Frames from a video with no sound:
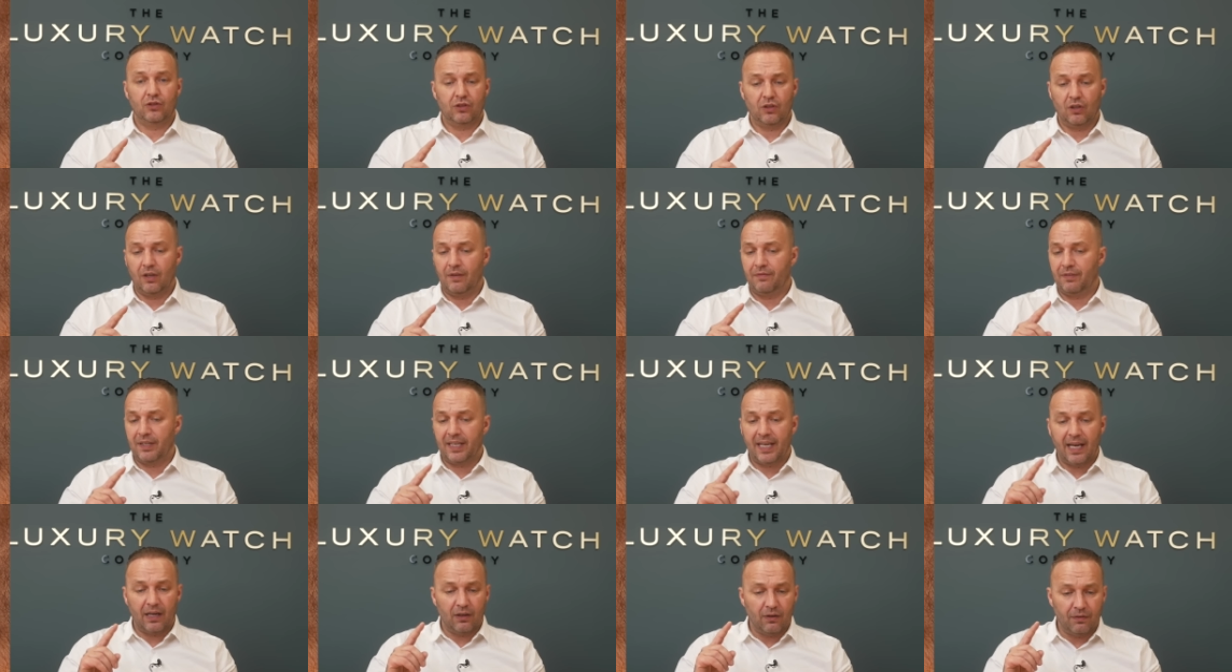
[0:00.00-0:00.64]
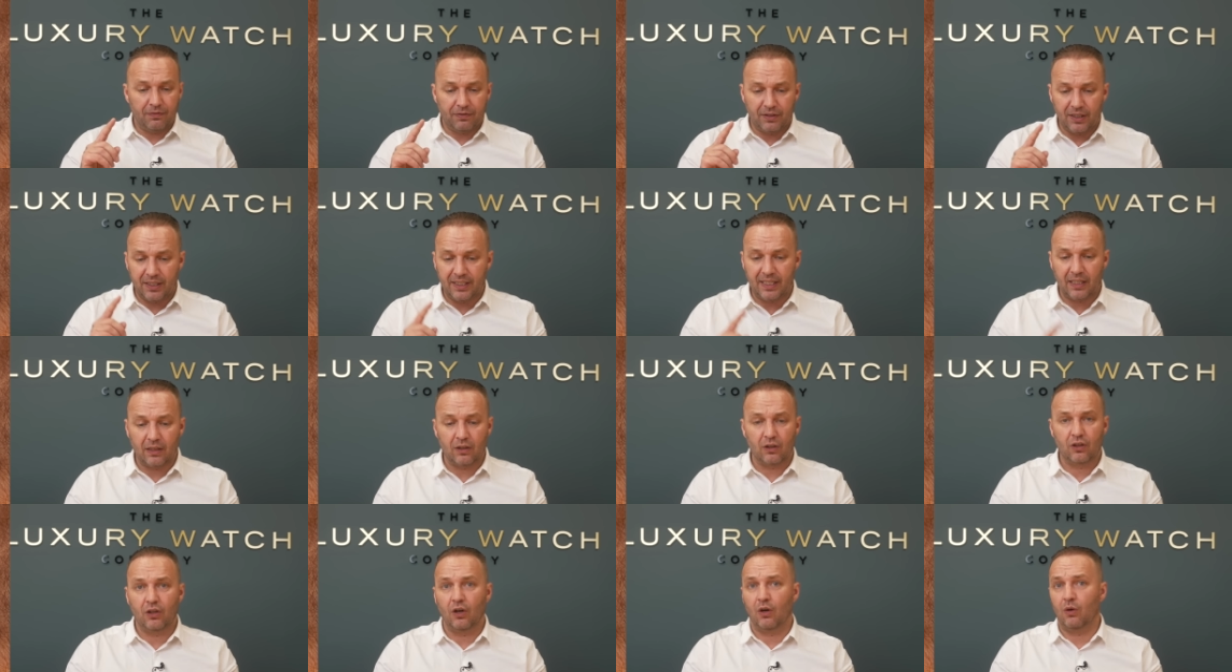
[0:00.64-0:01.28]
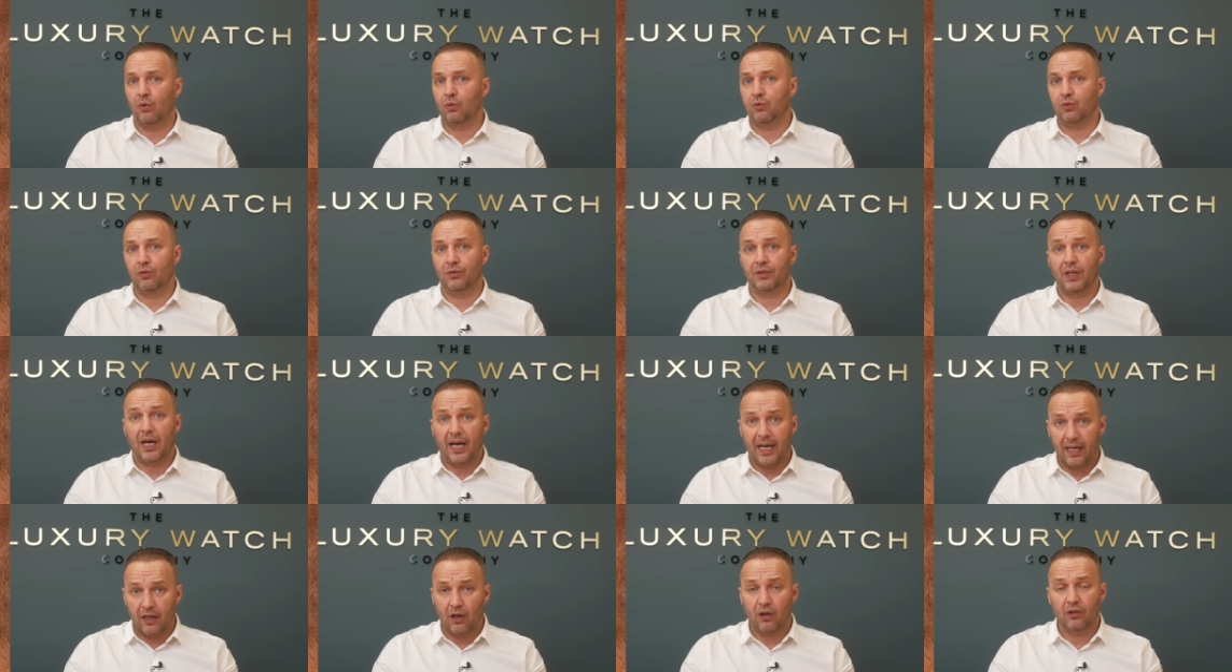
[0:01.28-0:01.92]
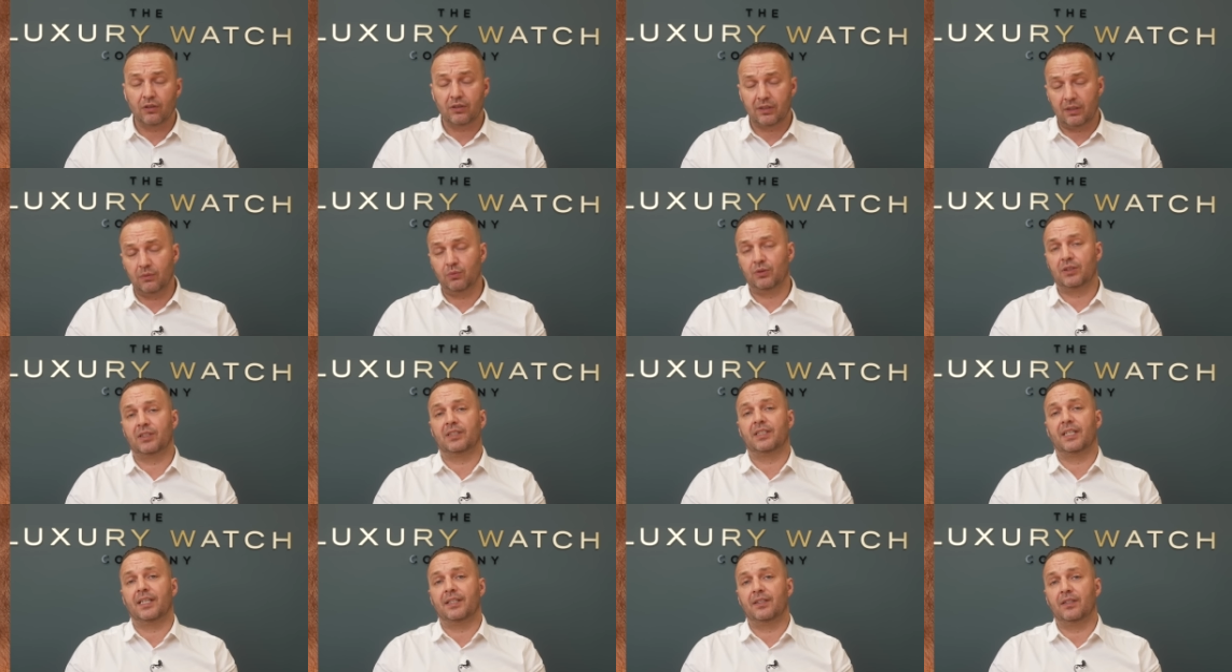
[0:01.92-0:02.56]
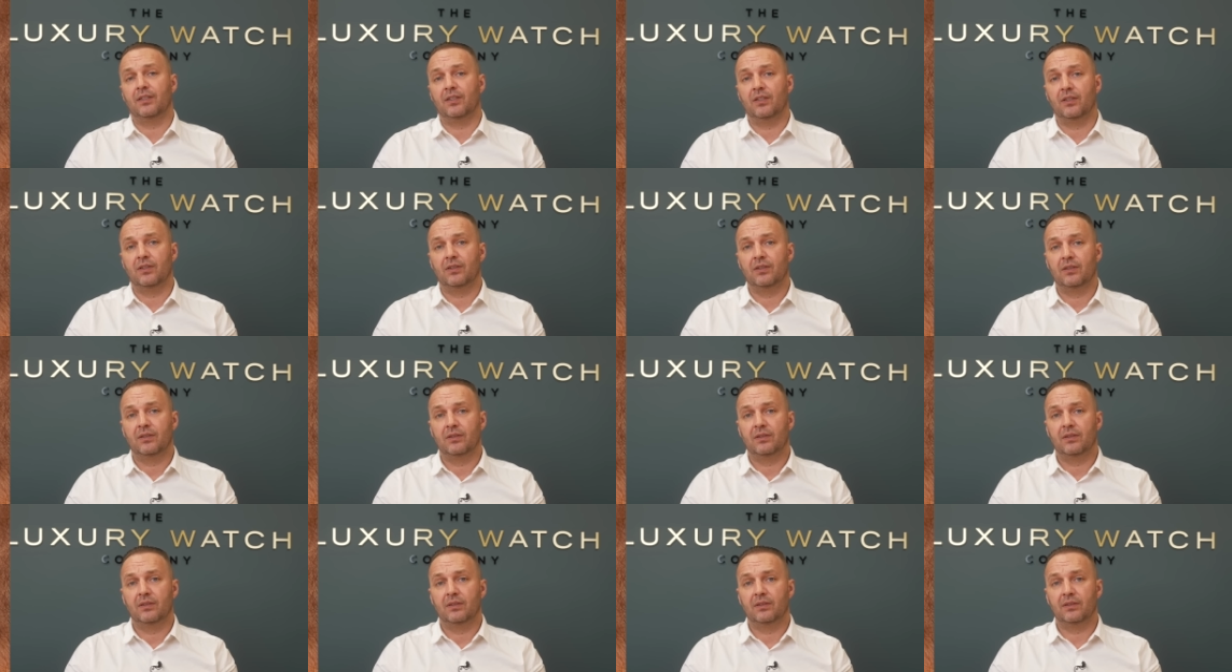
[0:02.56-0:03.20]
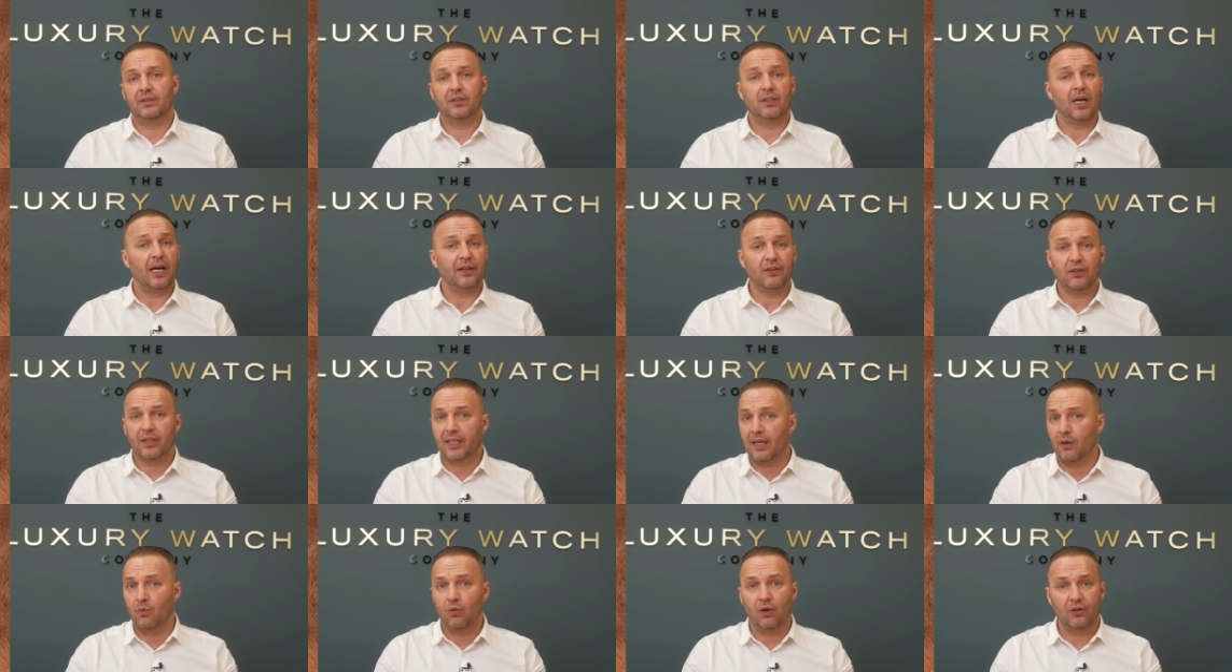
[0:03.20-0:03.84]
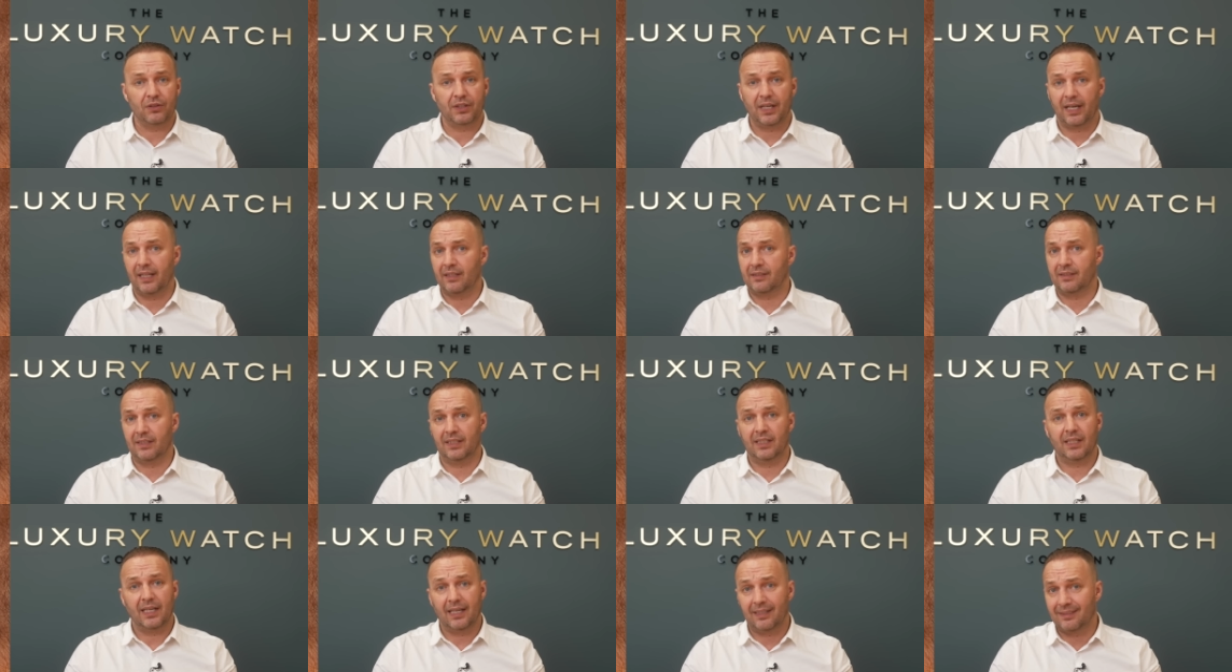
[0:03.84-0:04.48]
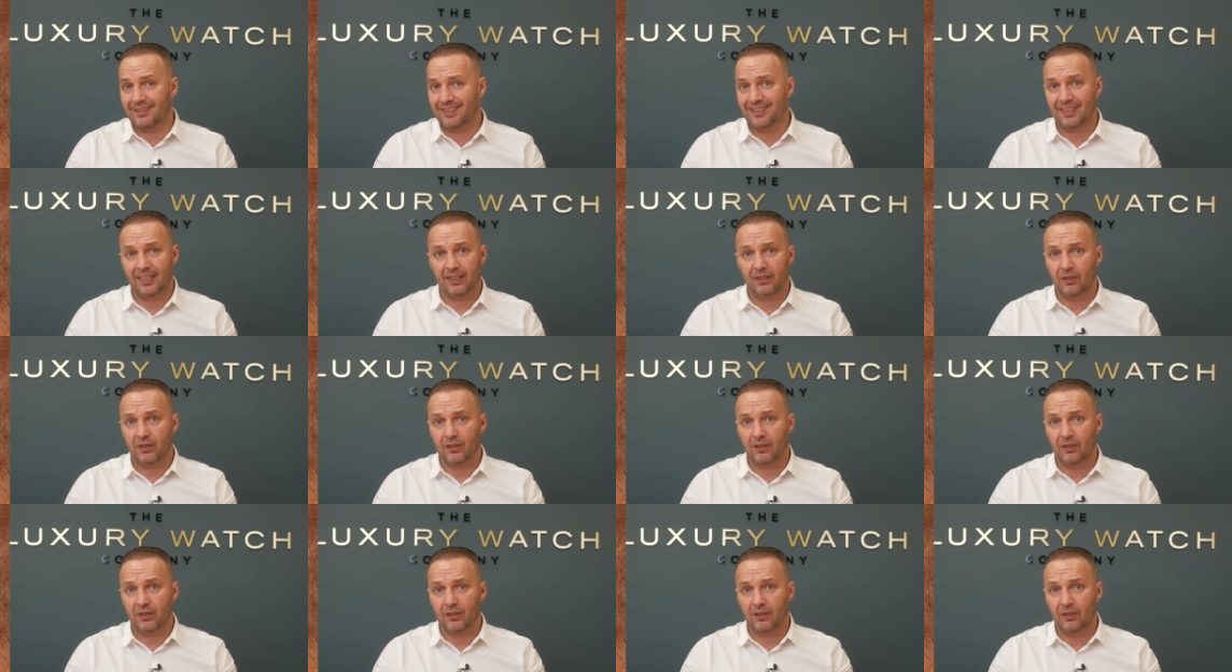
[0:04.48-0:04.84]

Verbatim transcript: So if you're getting off the yellow gold one, I honestly would say no. I don't care what dial's in it, I'd say